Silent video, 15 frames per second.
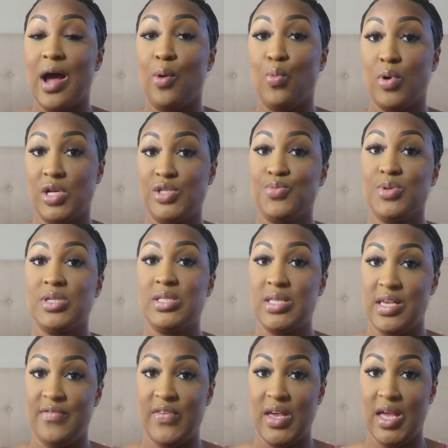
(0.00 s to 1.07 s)
I was
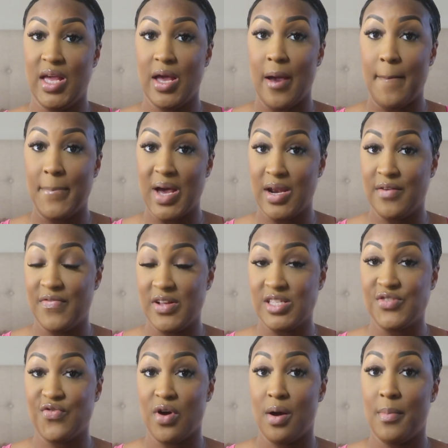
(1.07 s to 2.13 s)
receiving
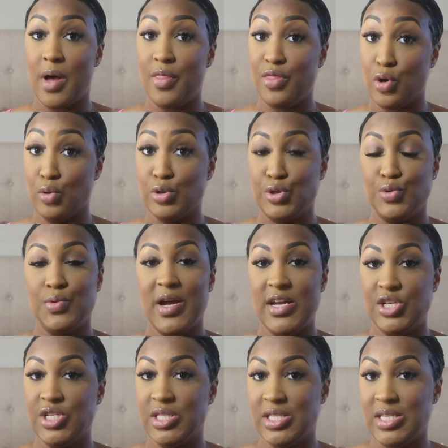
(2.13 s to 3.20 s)
benefits from those two
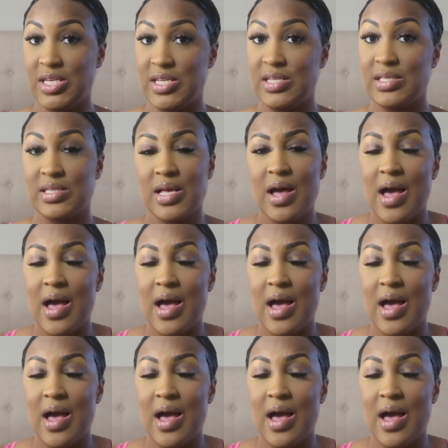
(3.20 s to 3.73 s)
agencies.